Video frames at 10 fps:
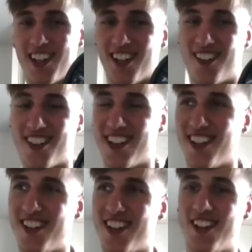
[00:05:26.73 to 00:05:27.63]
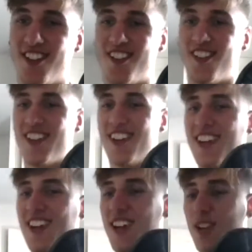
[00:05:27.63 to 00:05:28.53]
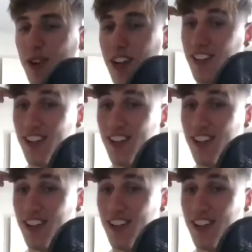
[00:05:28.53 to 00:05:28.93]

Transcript: It's quite